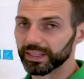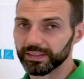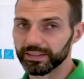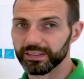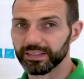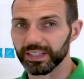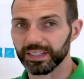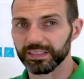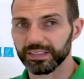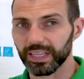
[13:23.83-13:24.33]
And
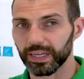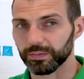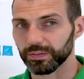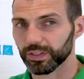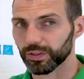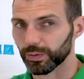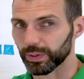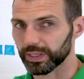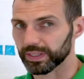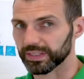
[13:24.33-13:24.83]
6
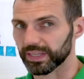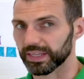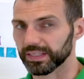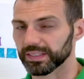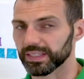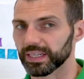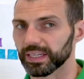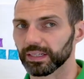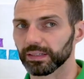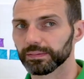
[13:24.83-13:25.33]
times 3 is
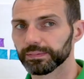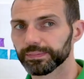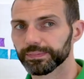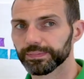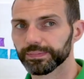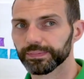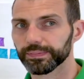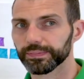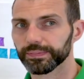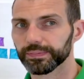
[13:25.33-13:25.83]
18.
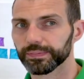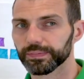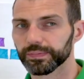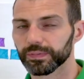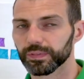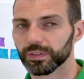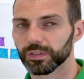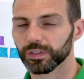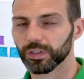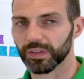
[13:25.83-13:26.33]

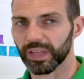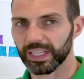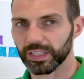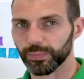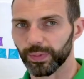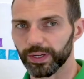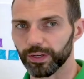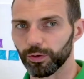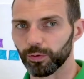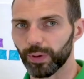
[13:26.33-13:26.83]
So
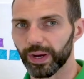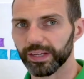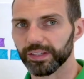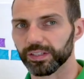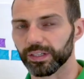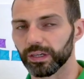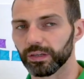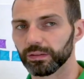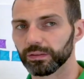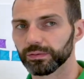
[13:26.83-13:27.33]
that's my new
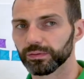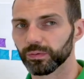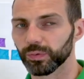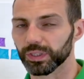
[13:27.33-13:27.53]
ratio,